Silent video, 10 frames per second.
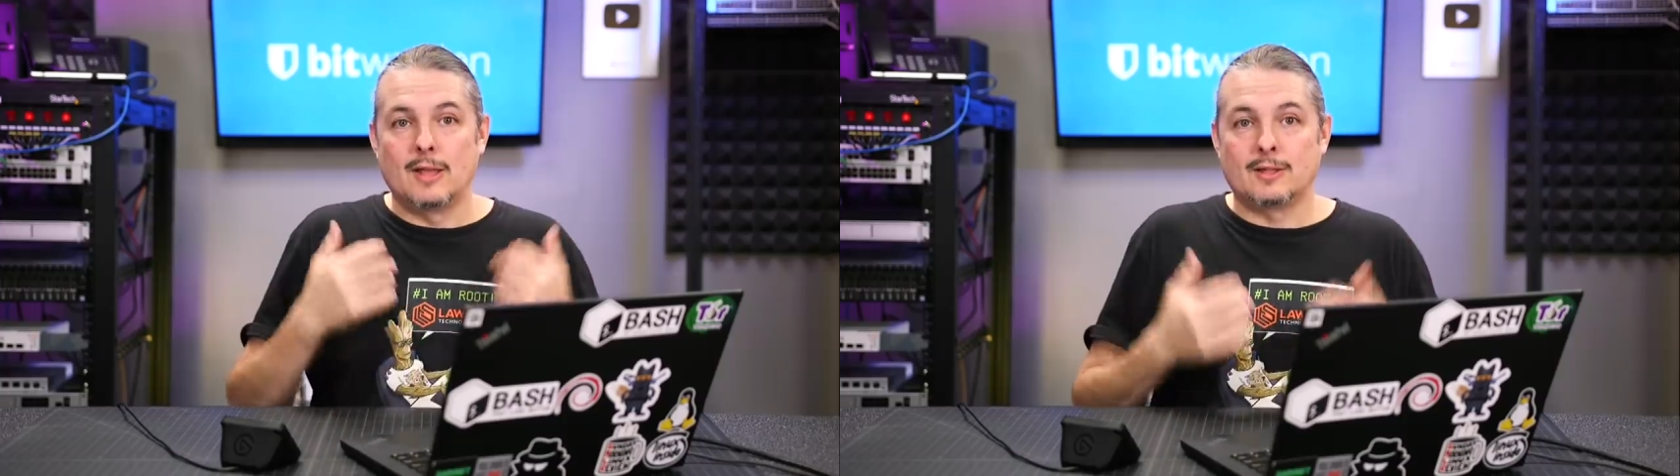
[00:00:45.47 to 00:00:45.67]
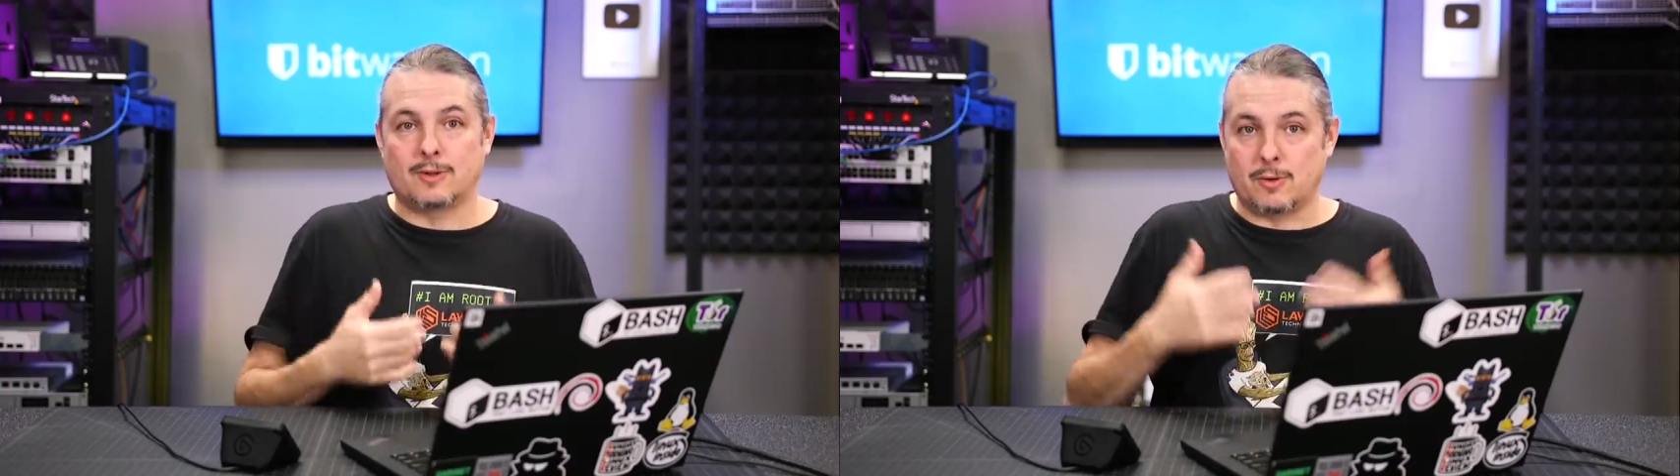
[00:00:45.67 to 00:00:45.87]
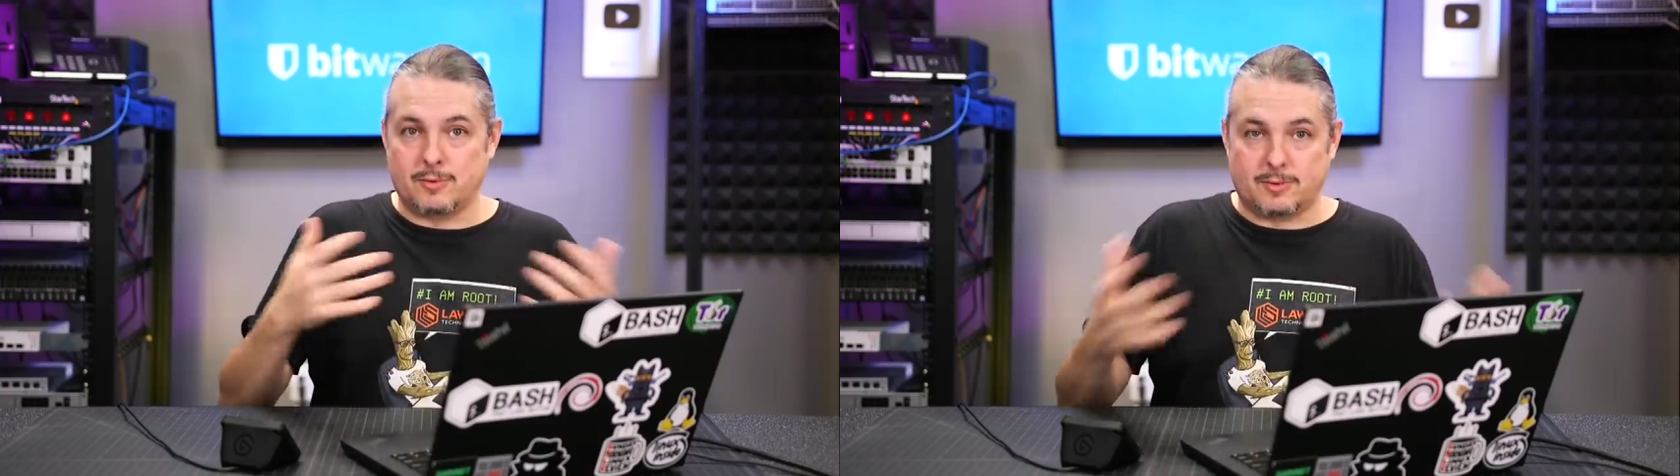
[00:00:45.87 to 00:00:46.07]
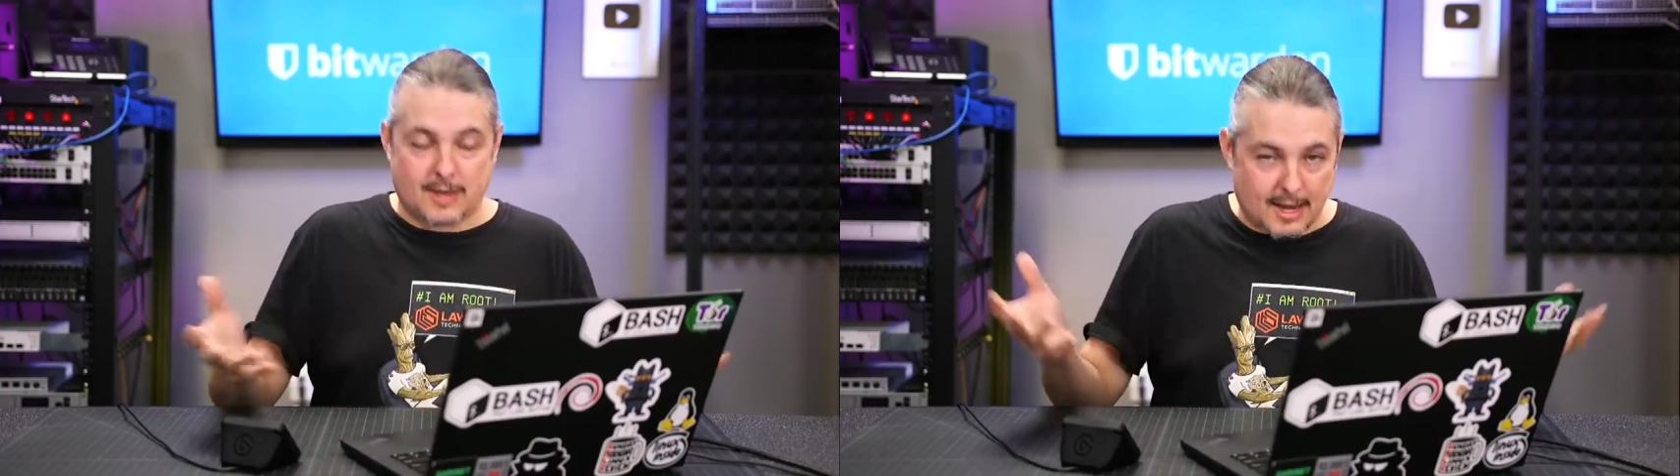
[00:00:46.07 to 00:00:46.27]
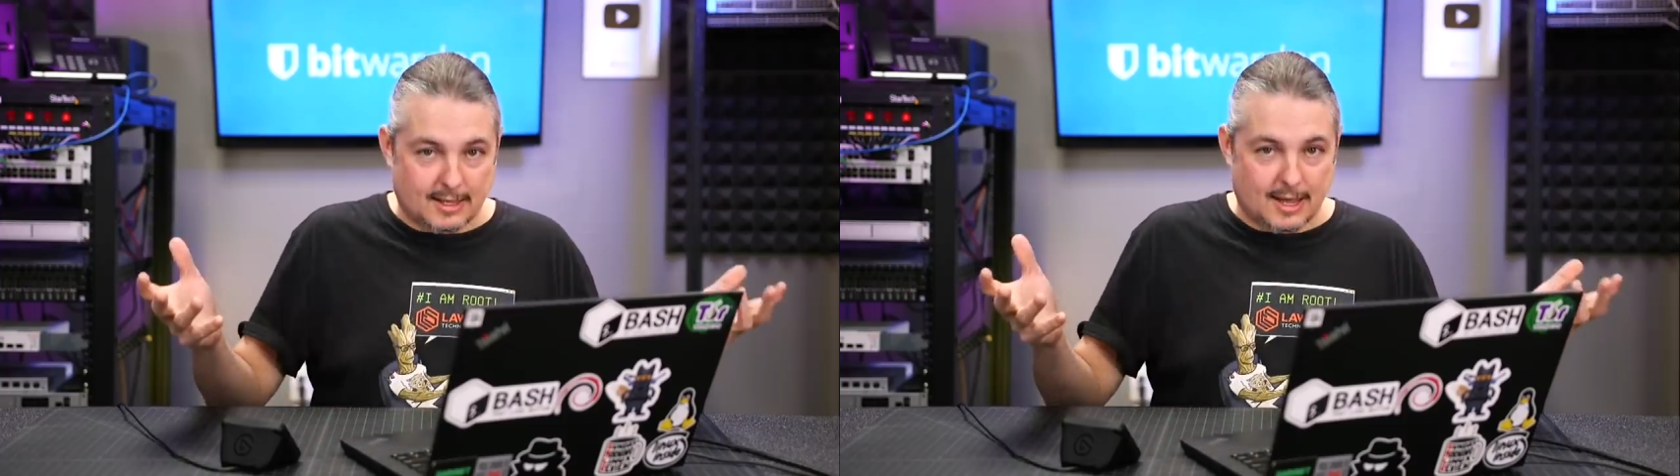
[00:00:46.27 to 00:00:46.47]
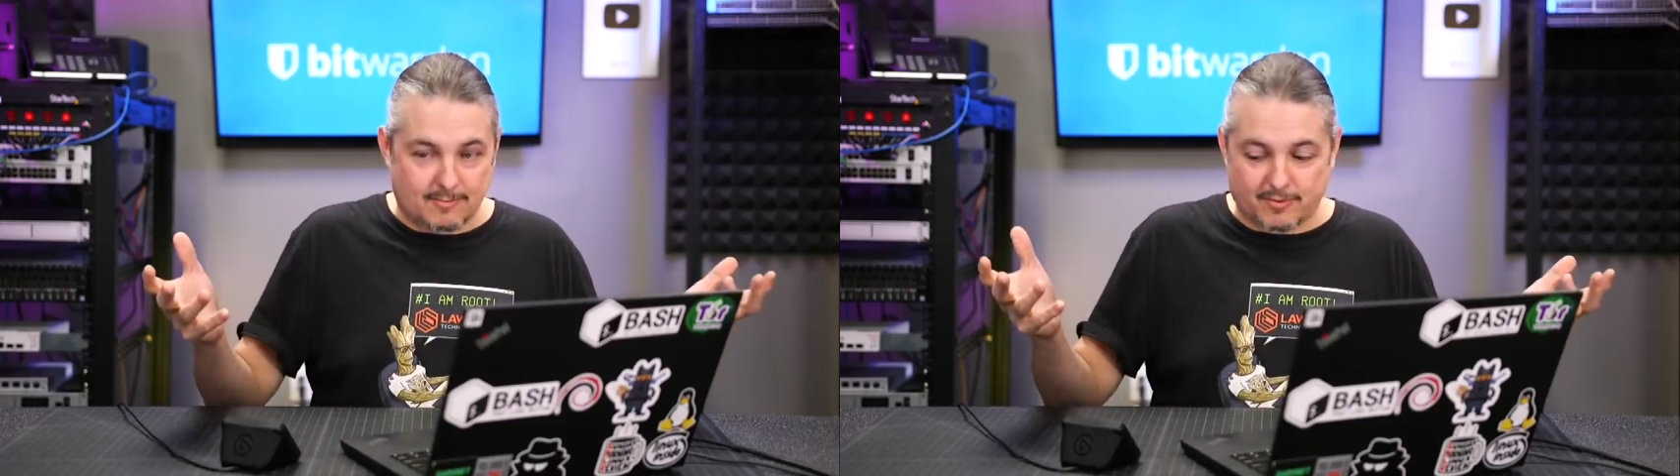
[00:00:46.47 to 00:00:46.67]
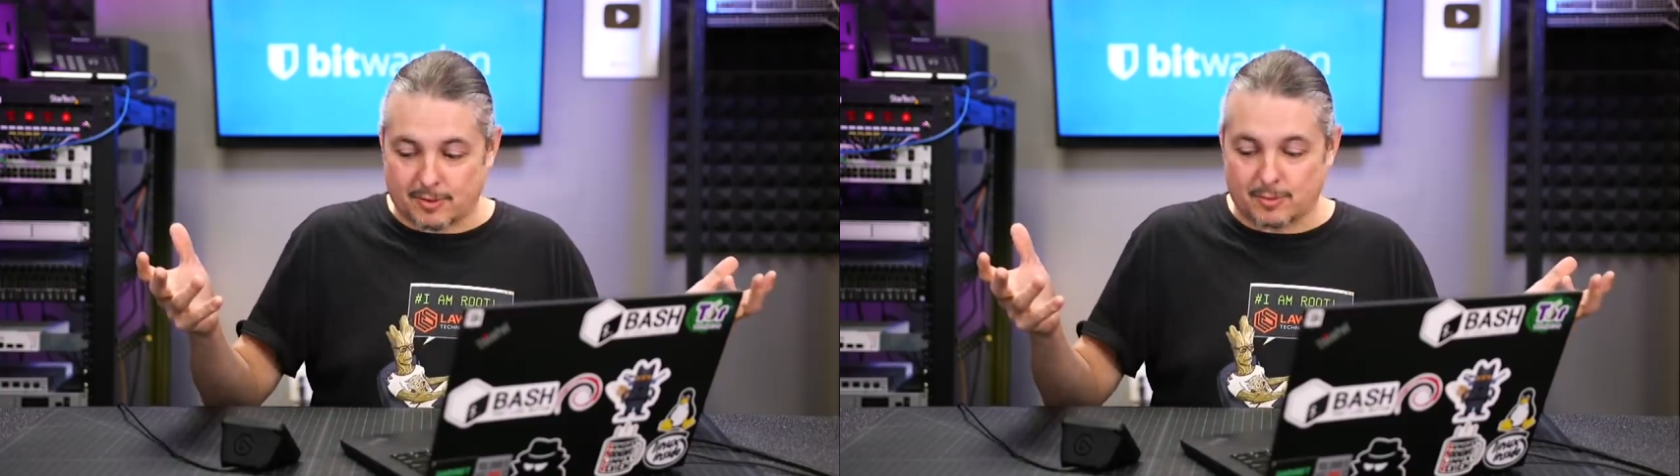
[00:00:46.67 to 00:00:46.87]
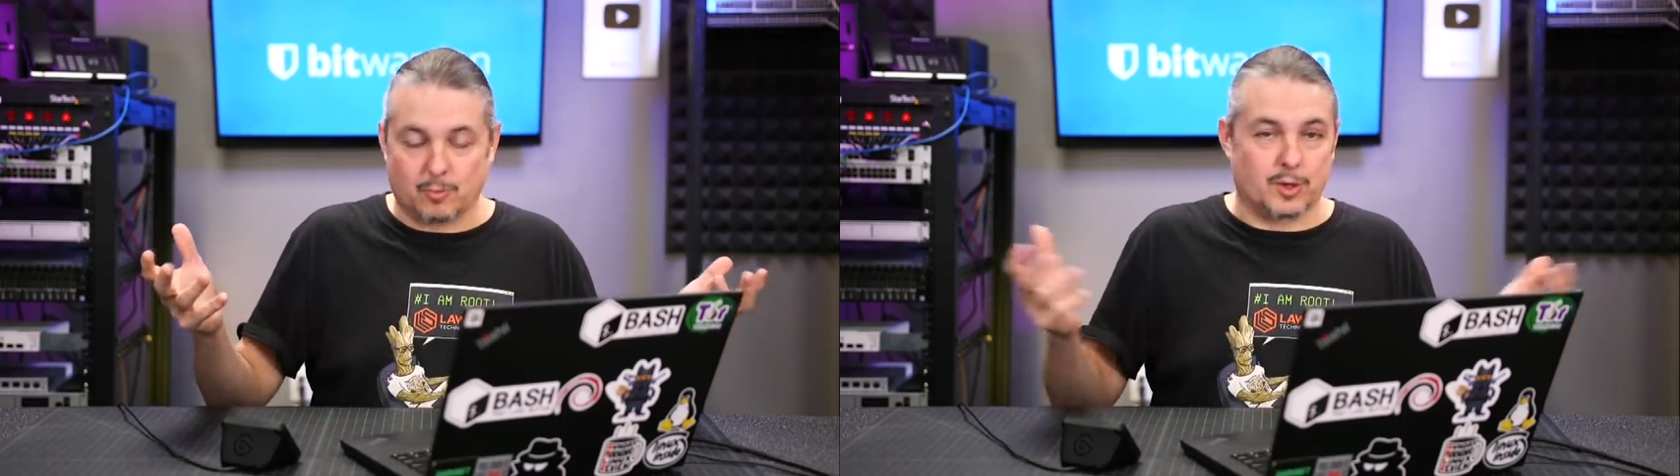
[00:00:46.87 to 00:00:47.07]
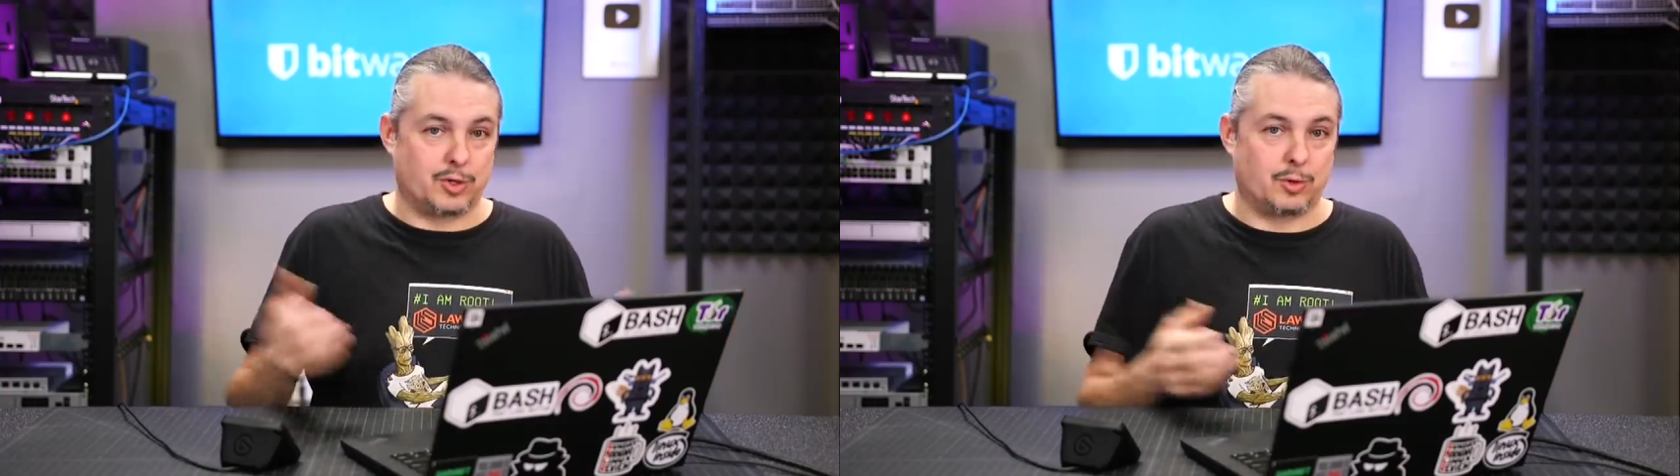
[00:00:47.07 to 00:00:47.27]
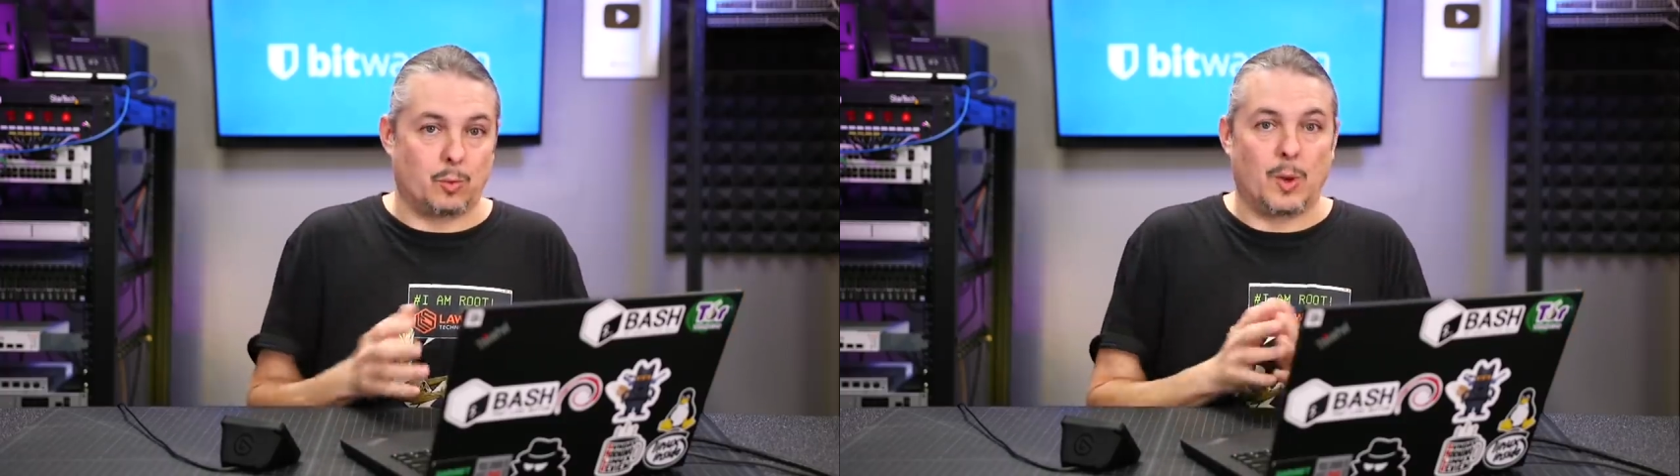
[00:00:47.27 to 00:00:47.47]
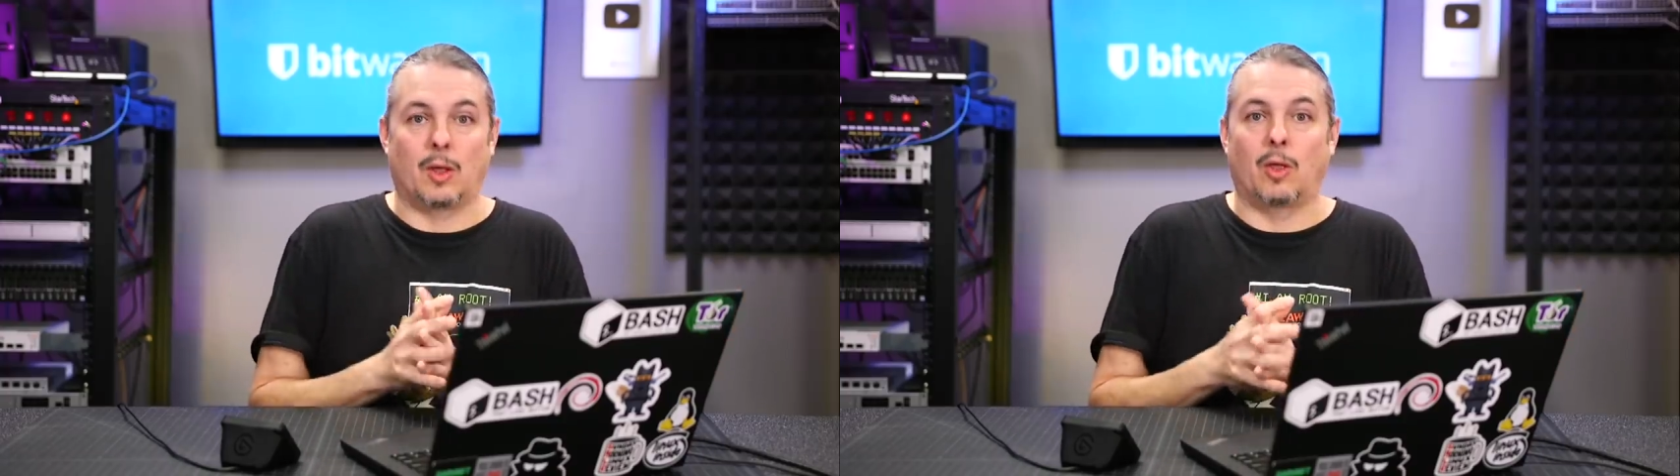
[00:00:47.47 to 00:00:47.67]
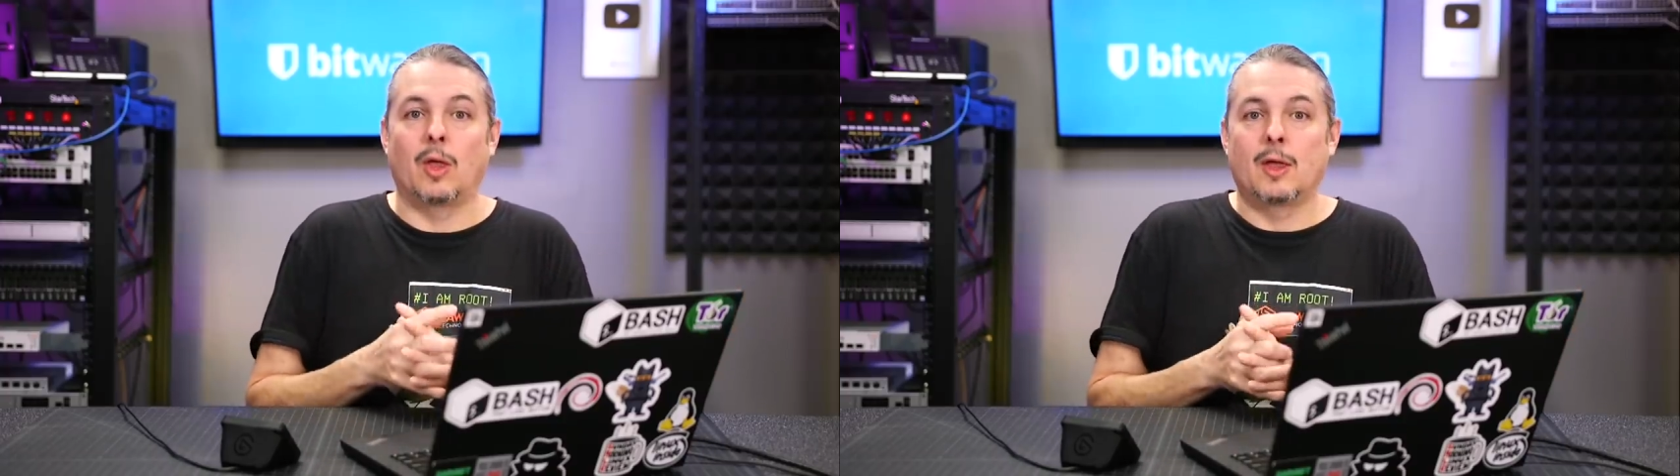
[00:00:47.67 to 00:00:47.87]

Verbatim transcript: so take that for what you will.